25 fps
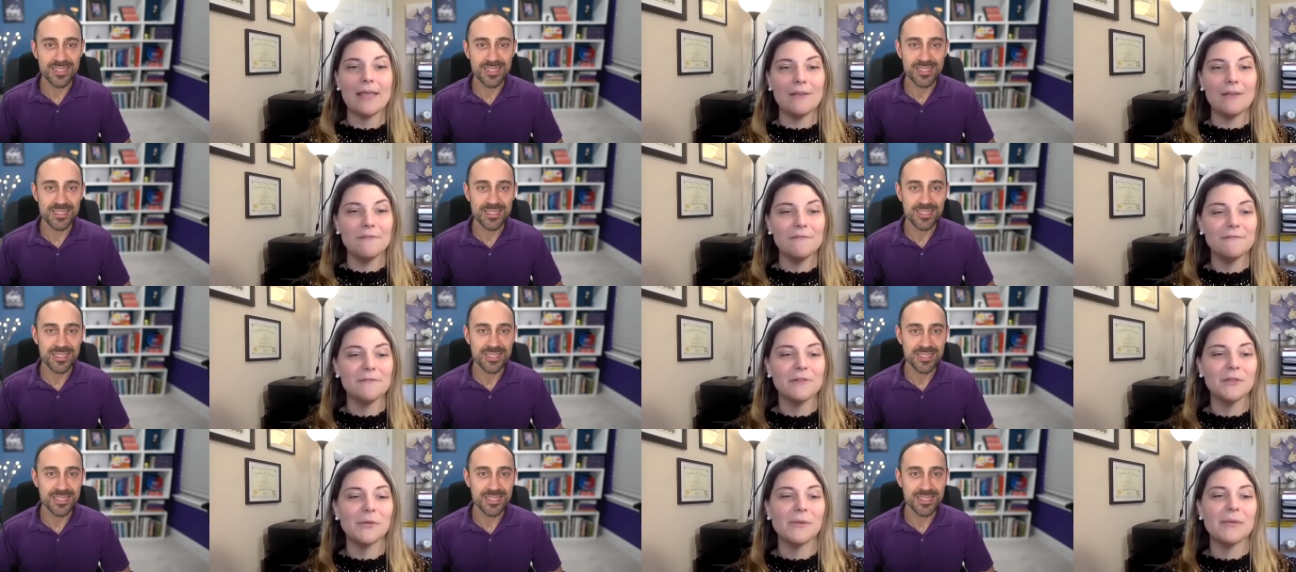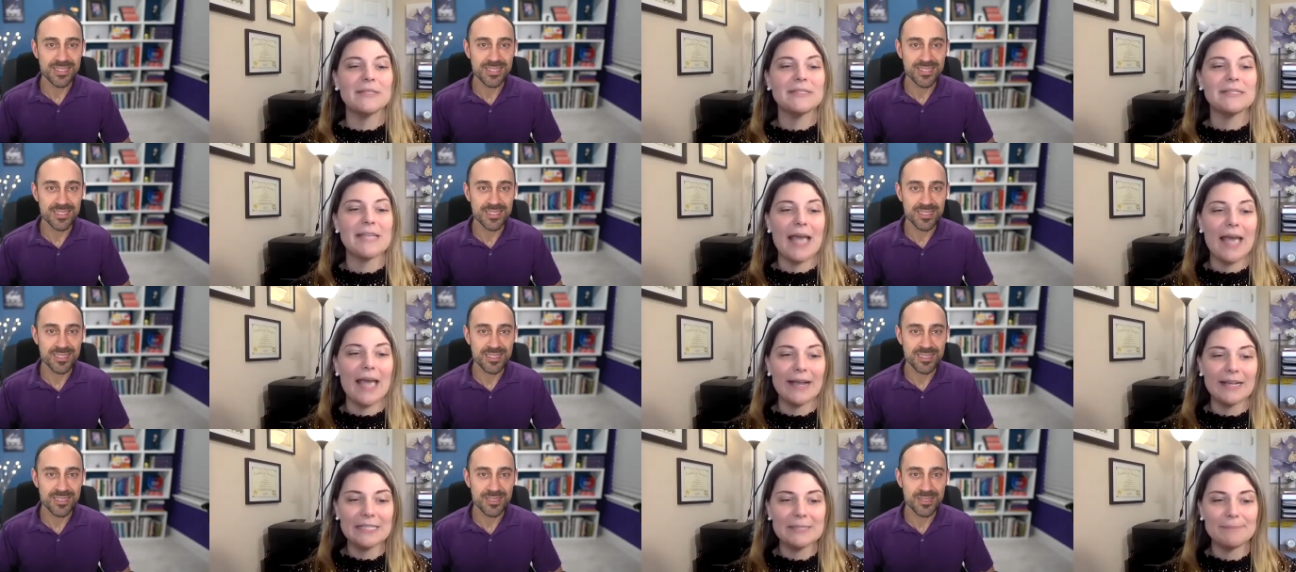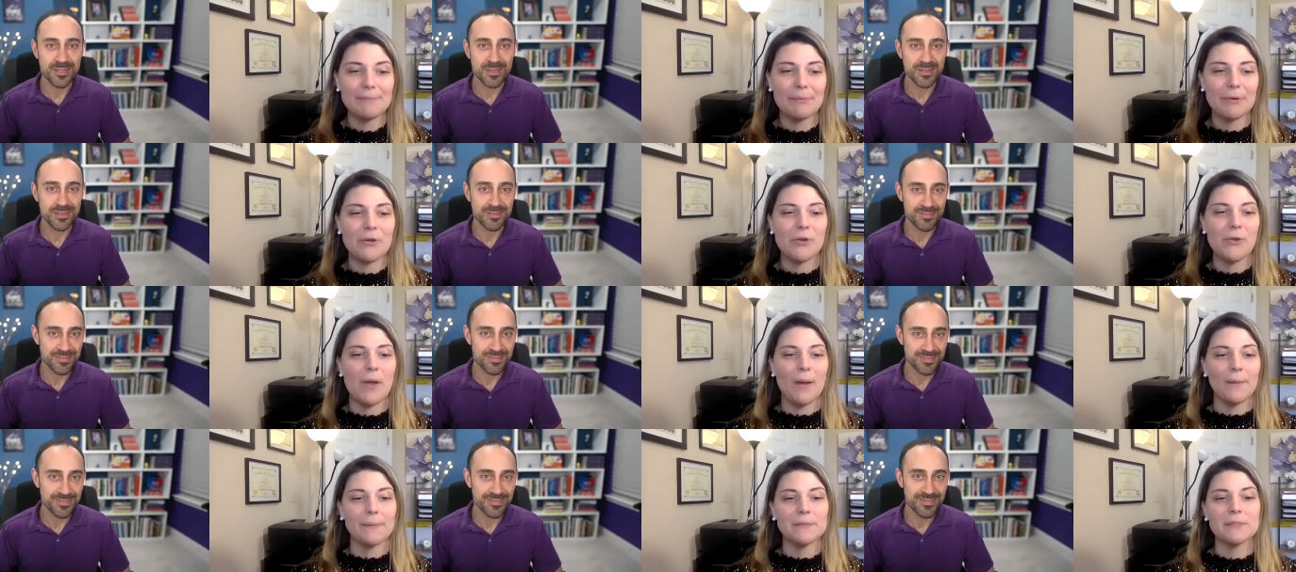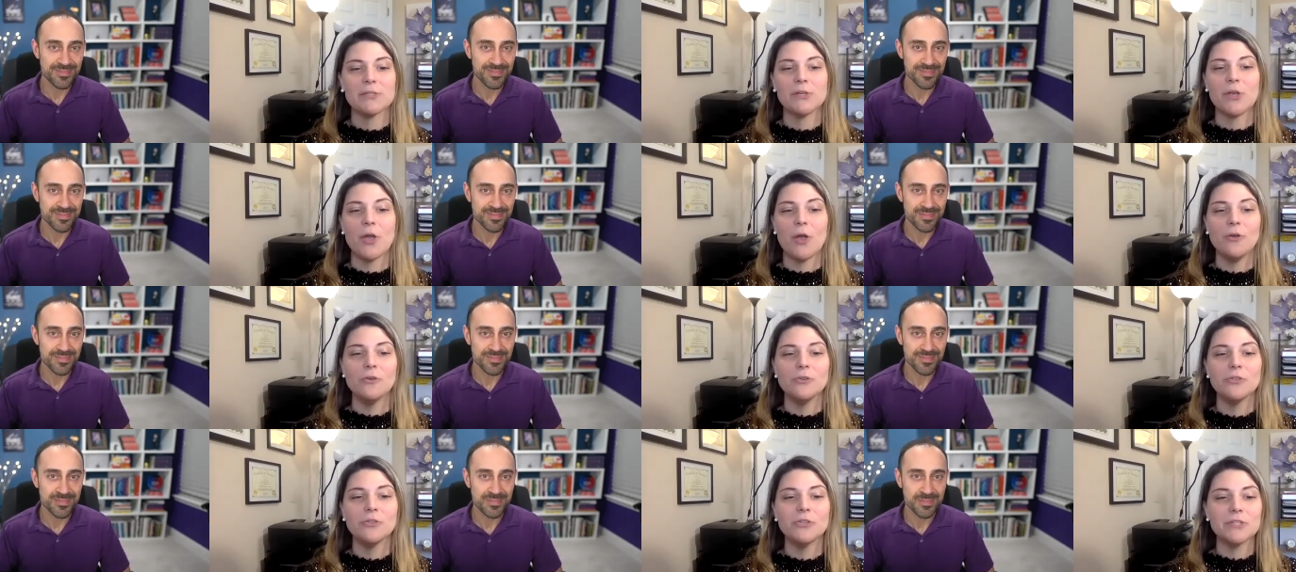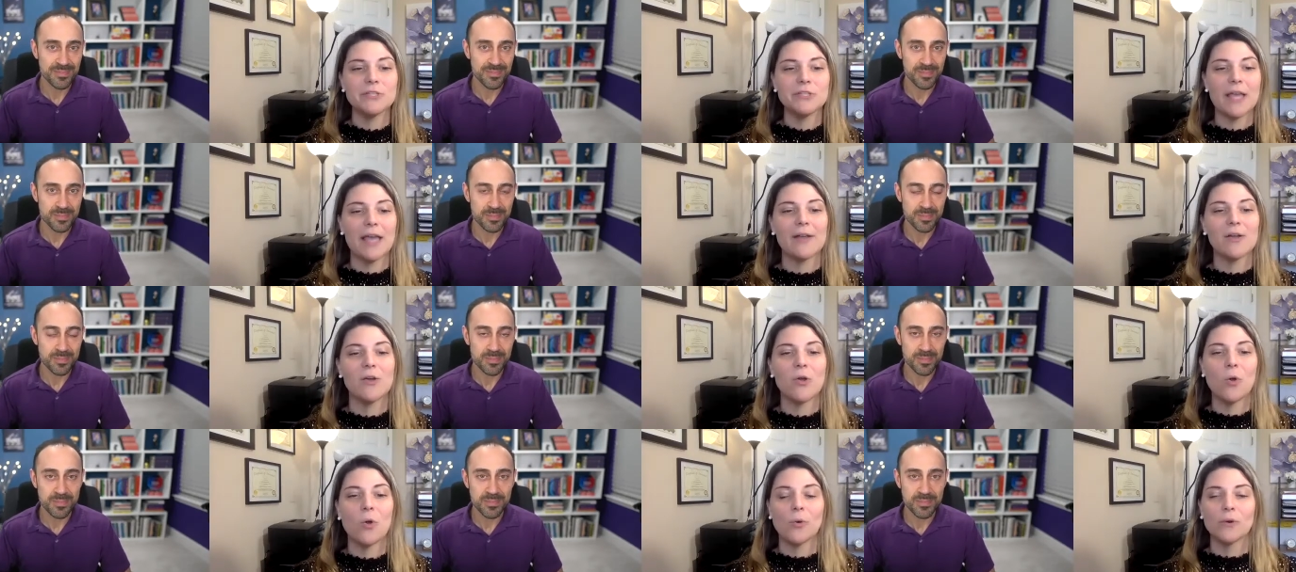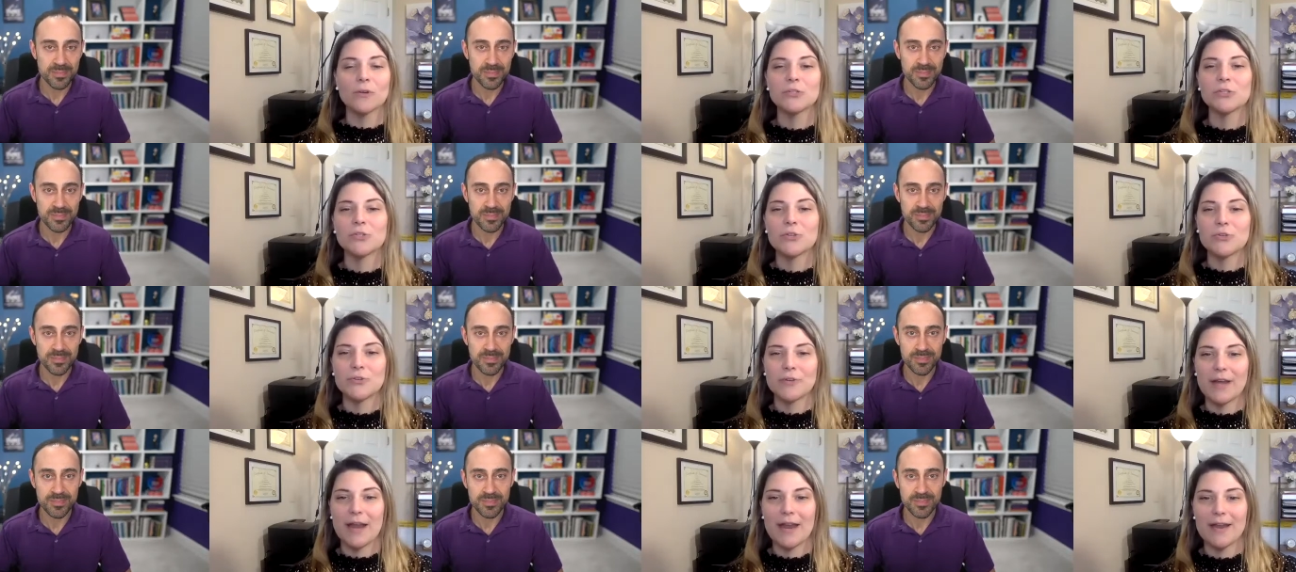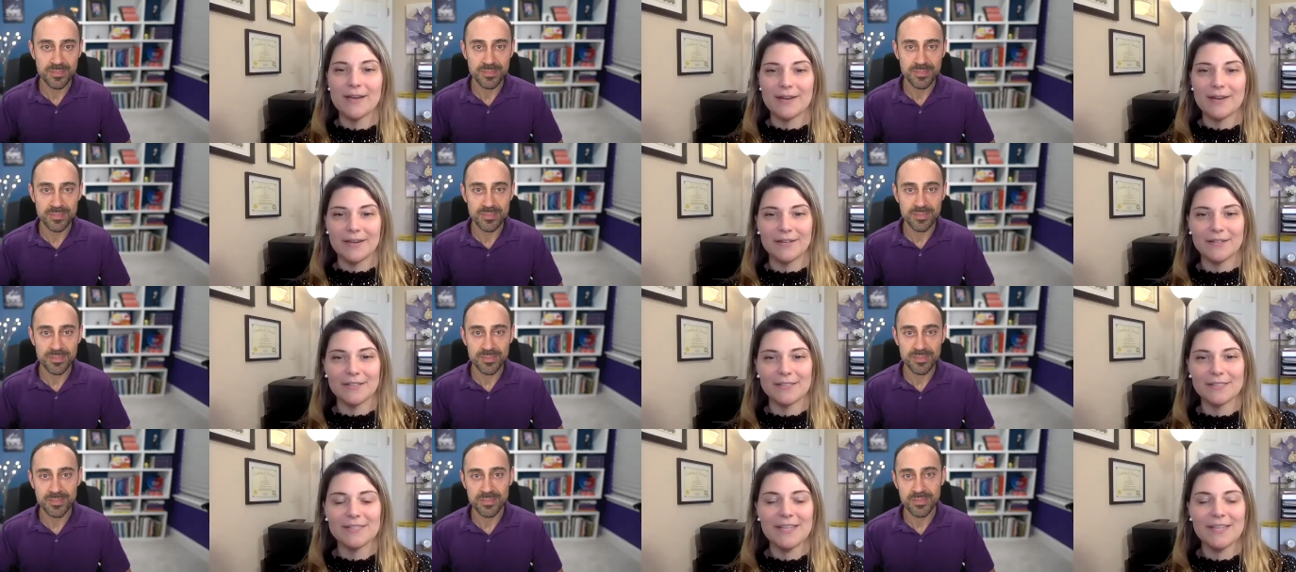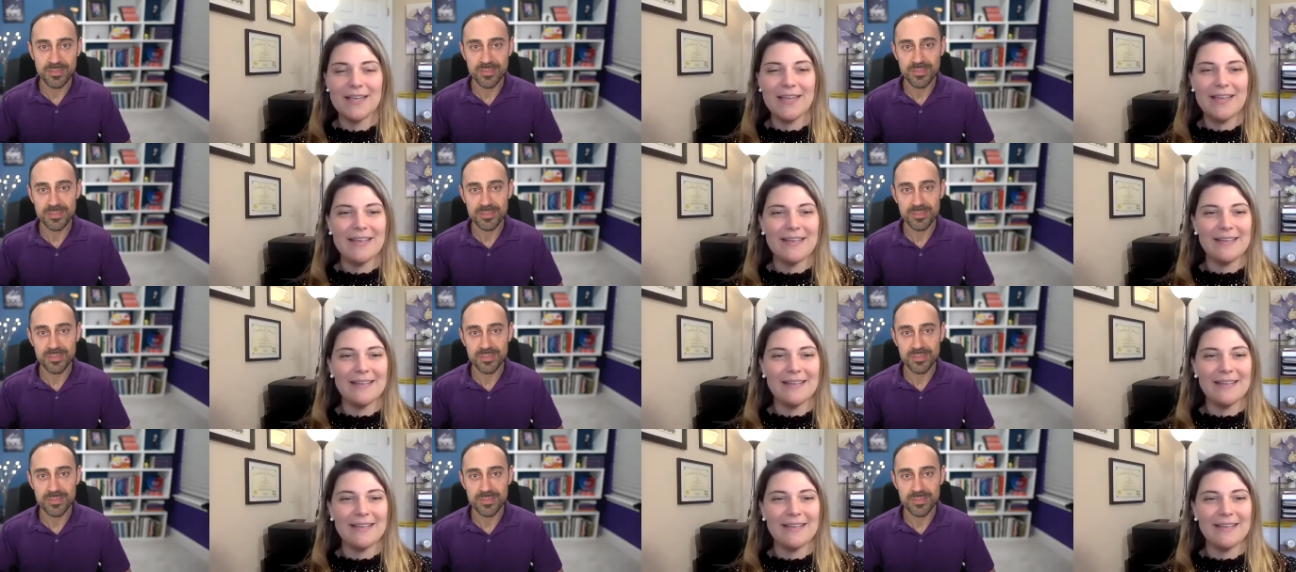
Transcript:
Speaker 1: influence expert who helps coaches and course creators